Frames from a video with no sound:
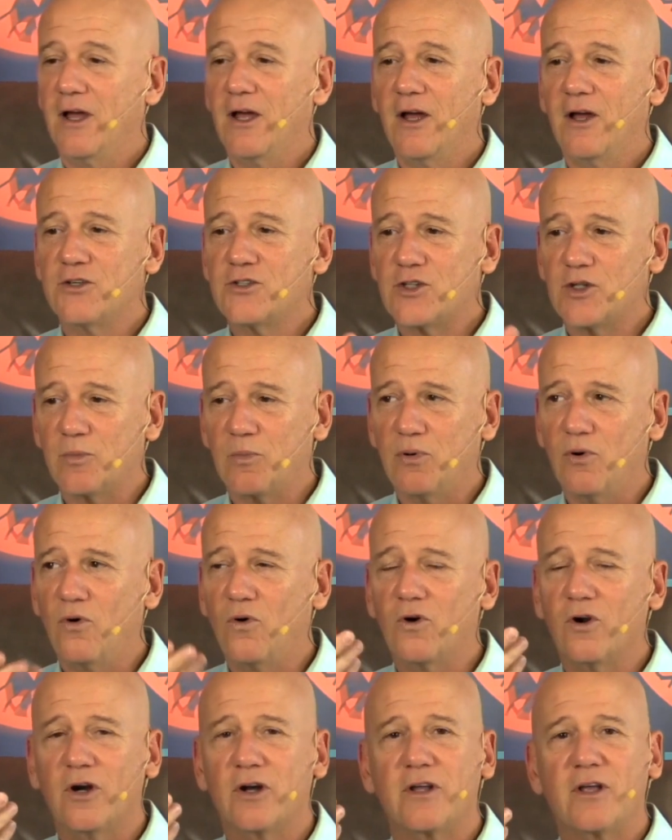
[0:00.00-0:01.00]

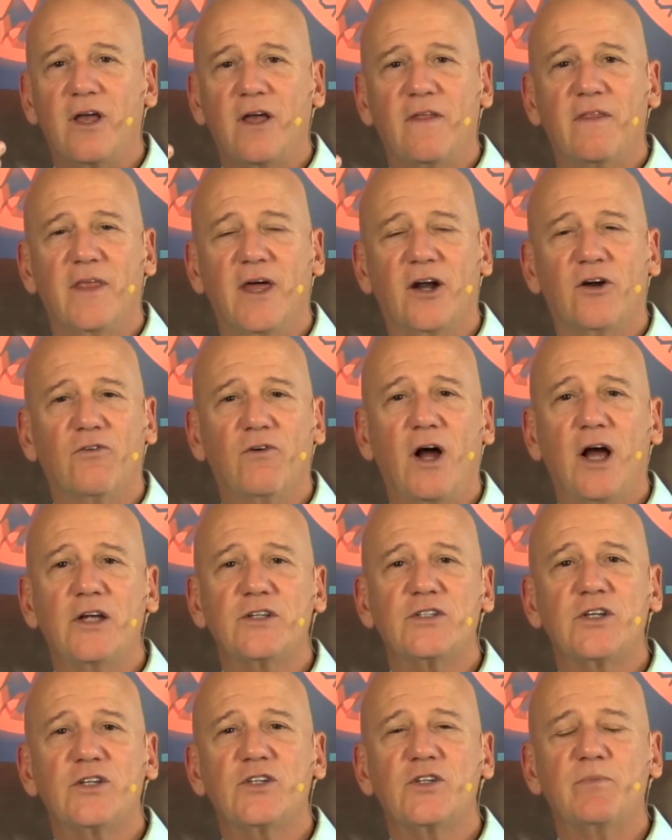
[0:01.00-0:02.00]
support that
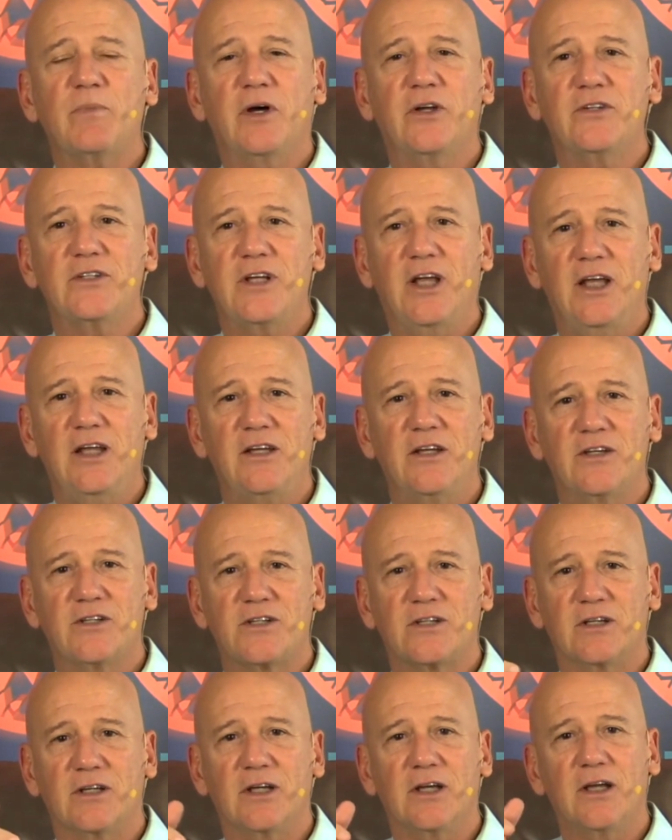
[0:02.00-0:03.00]
arises
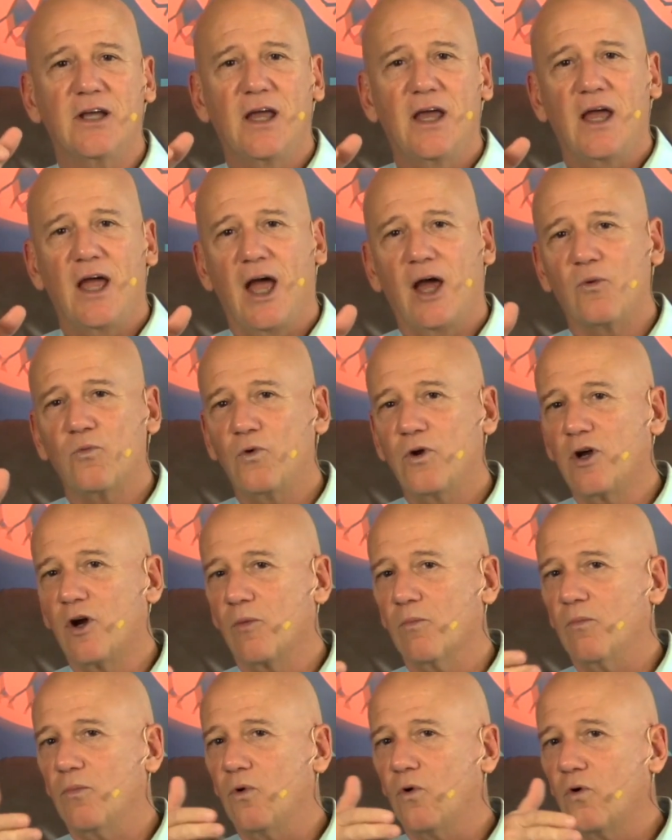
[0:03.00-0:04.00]
spontaneously, and we are
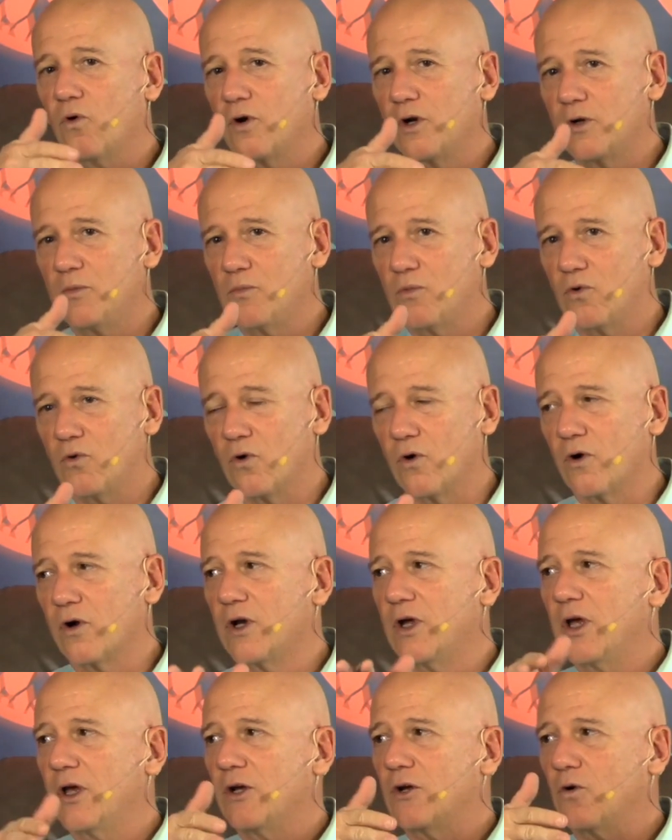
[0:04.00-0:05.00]
more and more
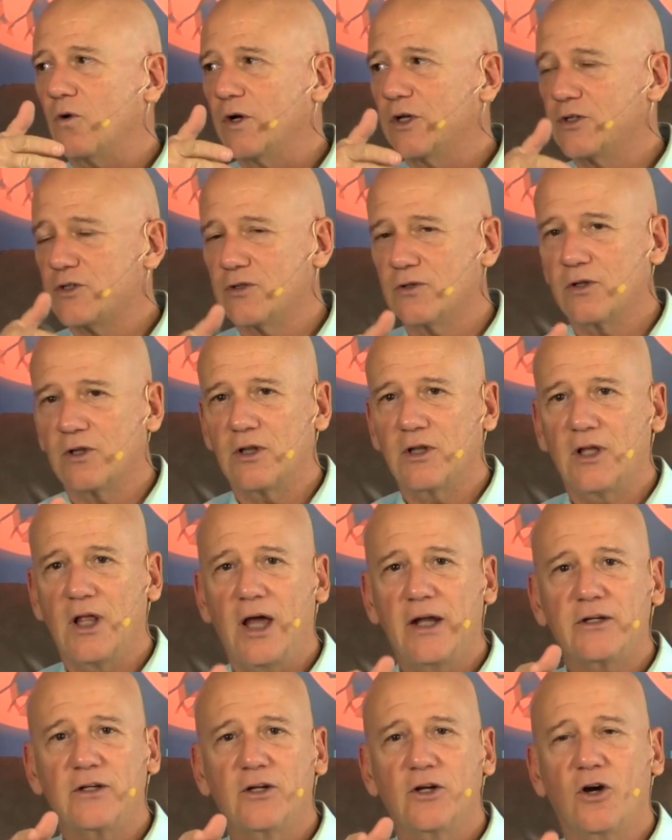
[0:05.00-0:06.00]
going to
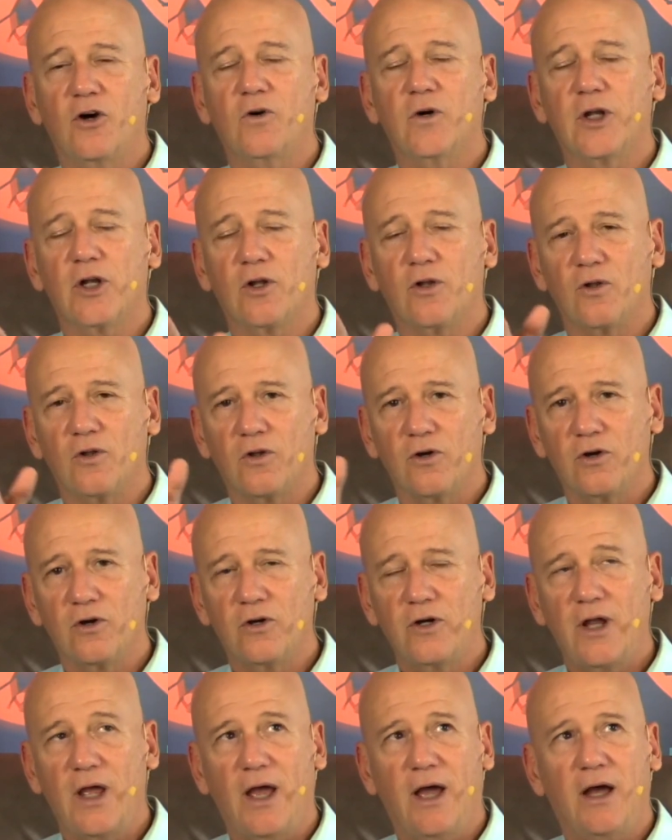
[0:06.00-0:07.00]
let go and
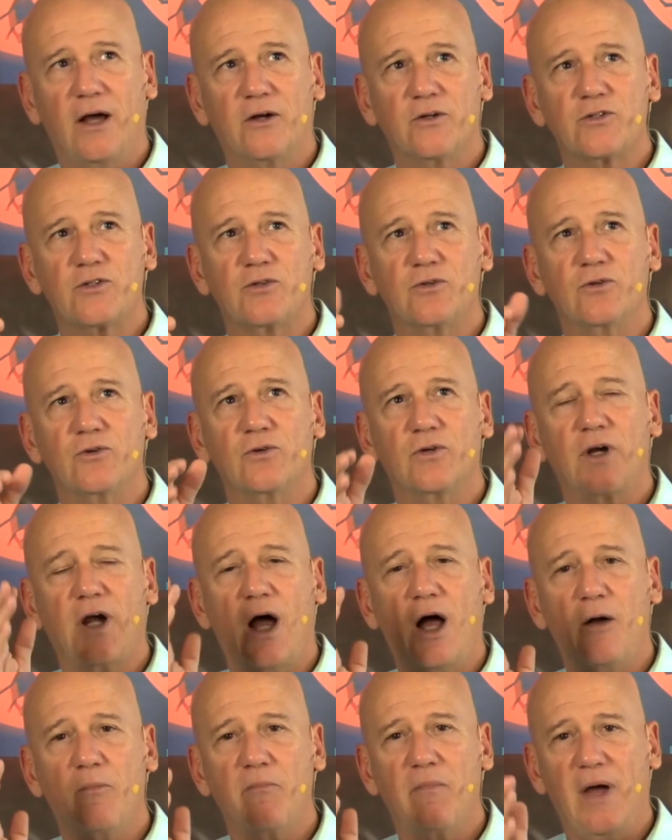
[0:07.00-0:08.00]
learn how to
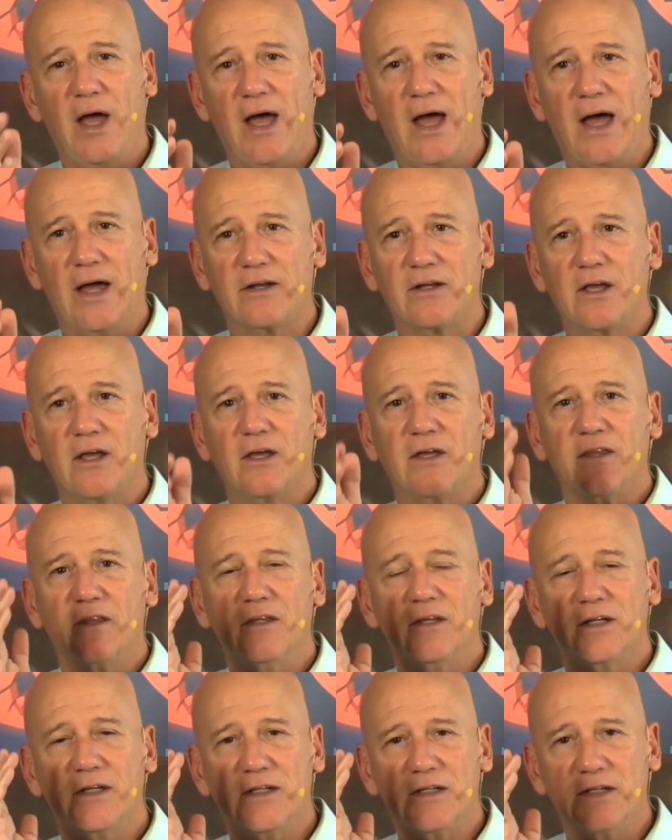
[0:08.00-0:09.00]
combat
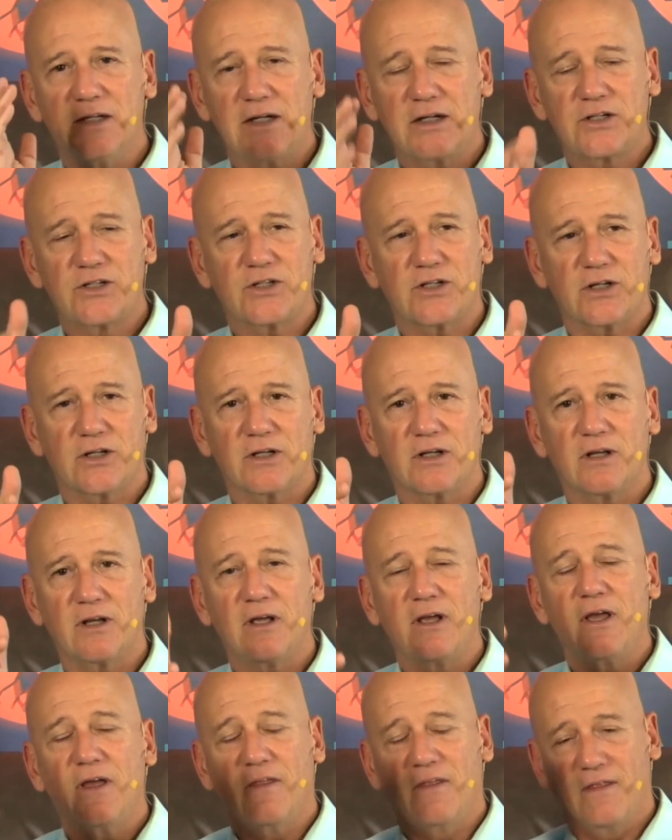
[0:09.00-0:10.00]
the addiction
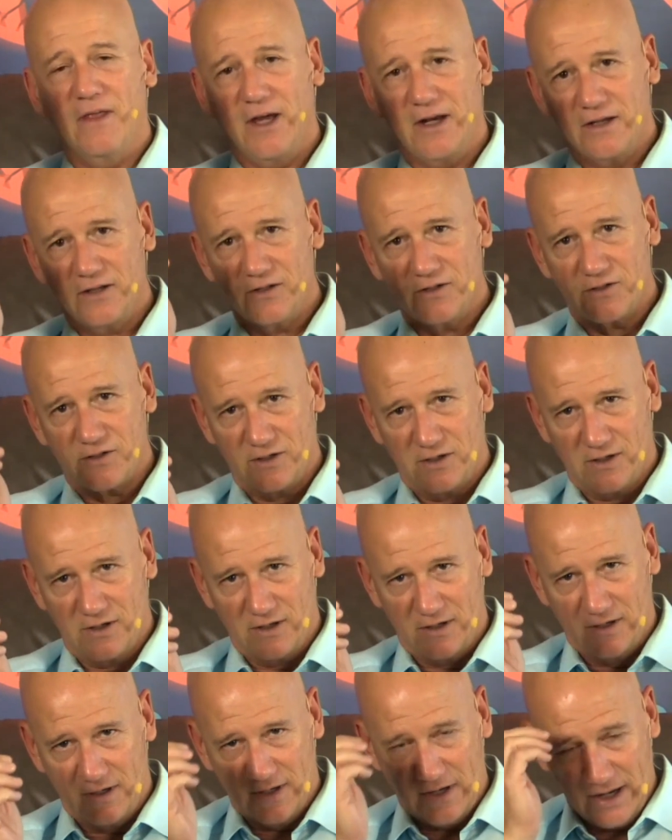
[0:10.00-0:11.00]
that is
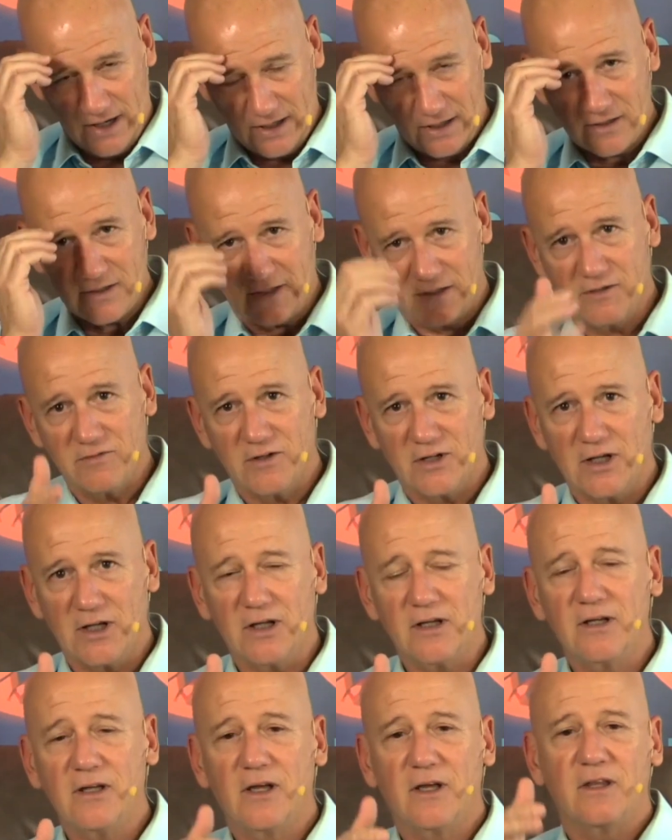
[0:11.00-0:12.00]

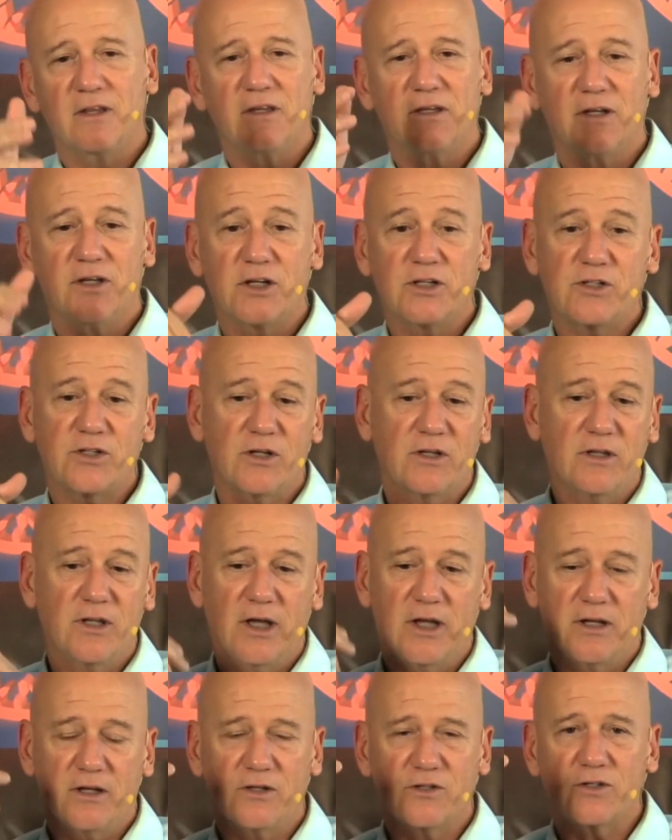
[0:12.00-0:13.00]
negativity, the addiction
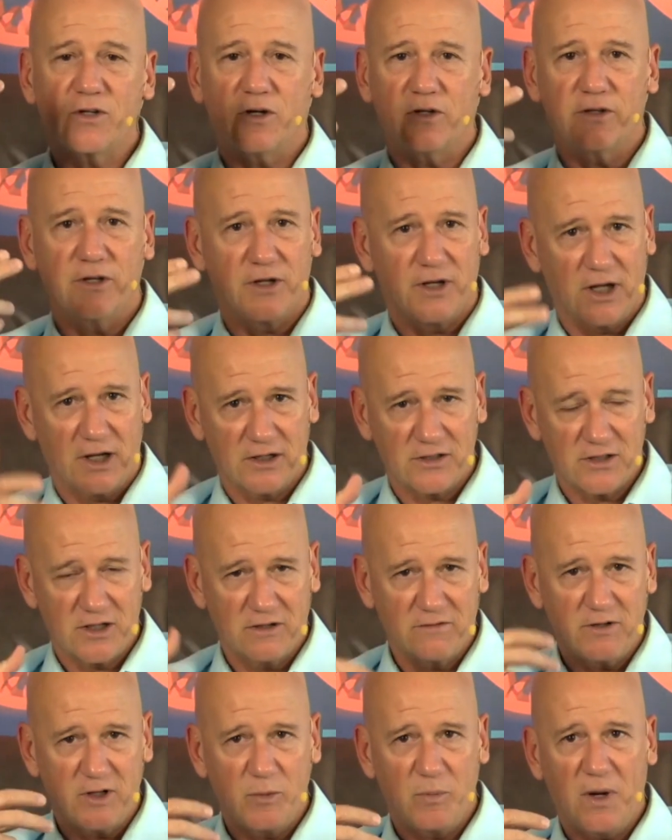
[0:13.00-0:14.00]
that is called the
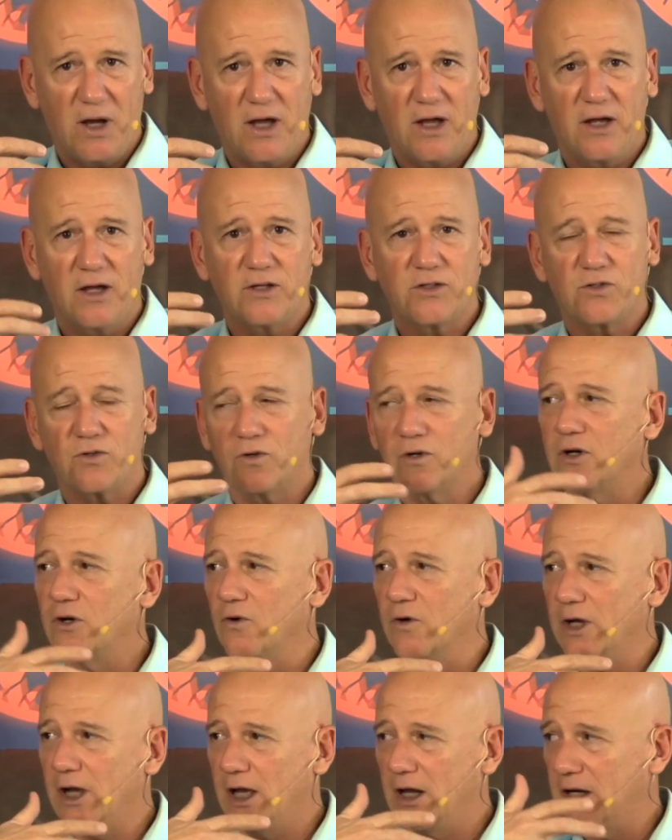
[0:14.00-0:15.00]
negativity bias, or in
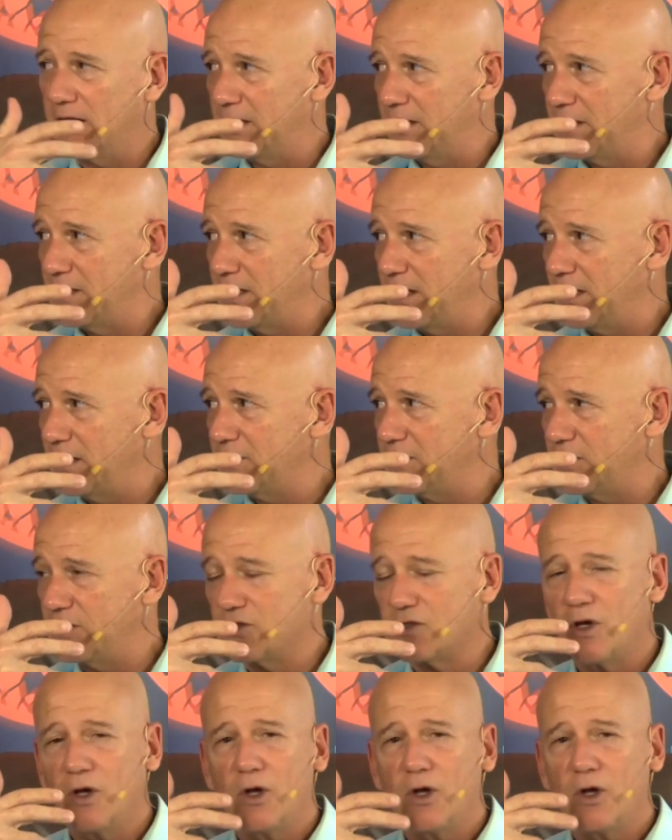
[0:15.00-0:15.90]
Organic Intelligence,